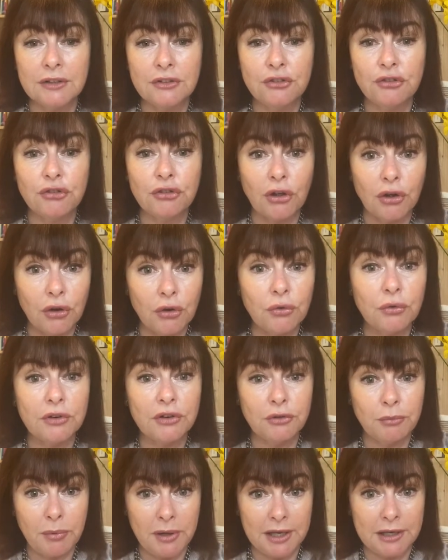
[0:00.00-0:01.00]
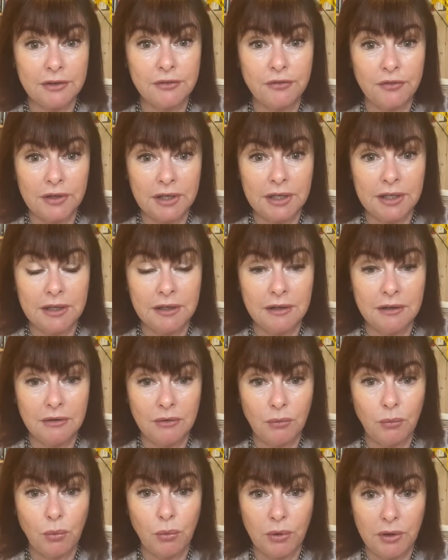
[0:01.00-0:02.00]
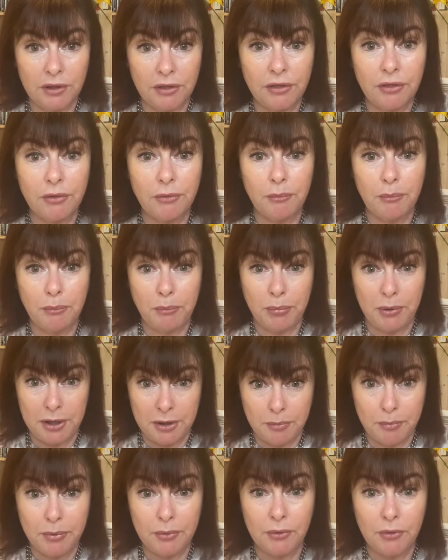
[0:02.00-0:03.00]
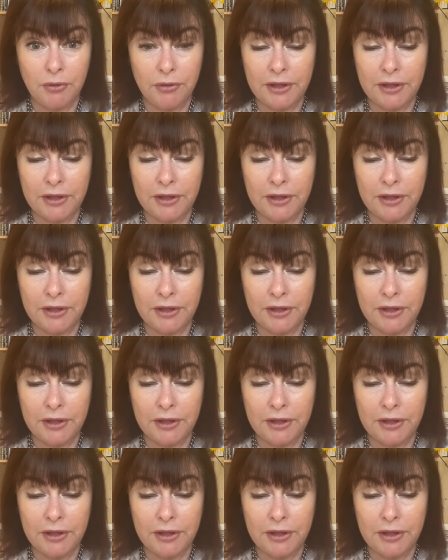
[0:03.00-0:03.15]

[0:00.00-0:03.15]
so respectfully with people.